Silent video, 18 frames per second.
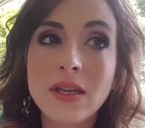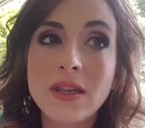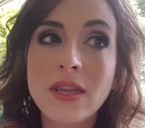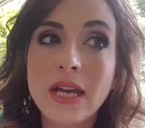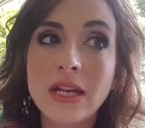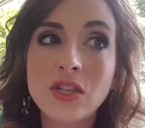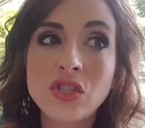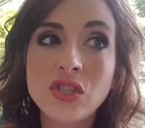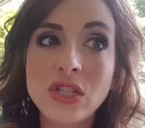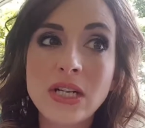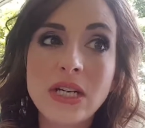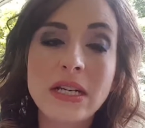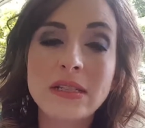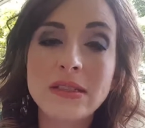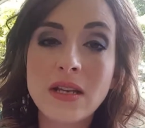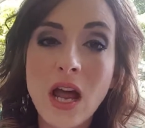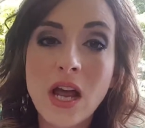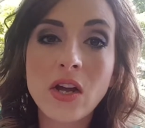that she
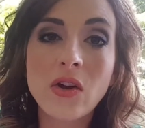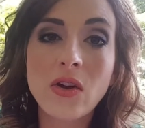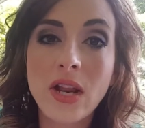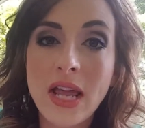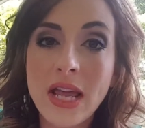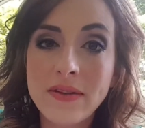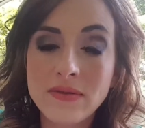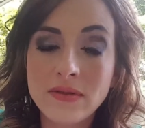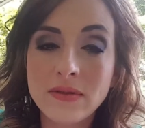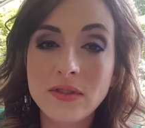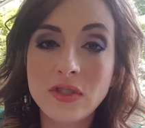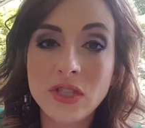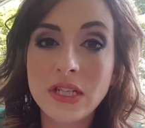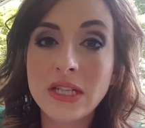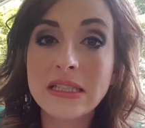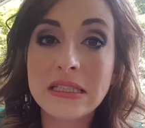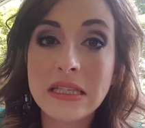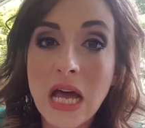does
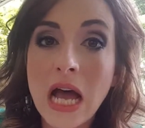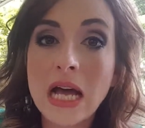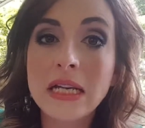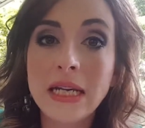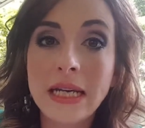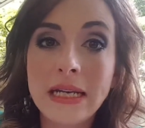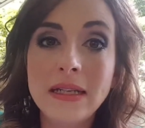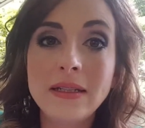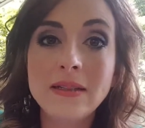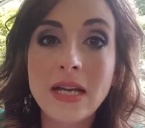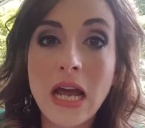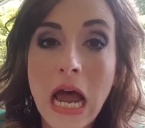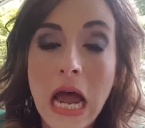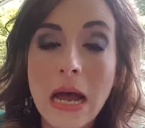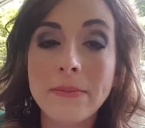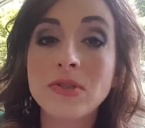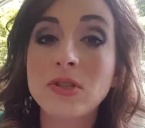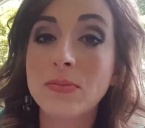not need
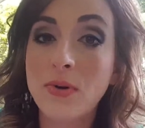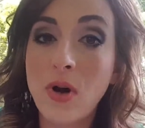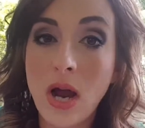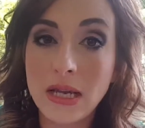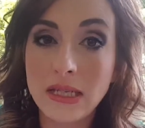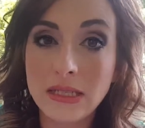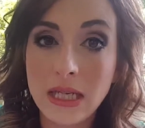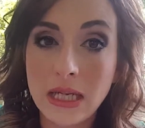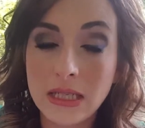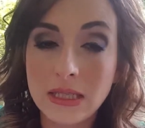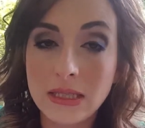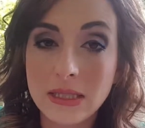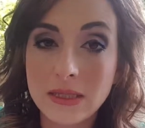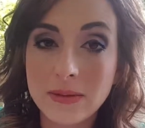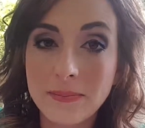time to process.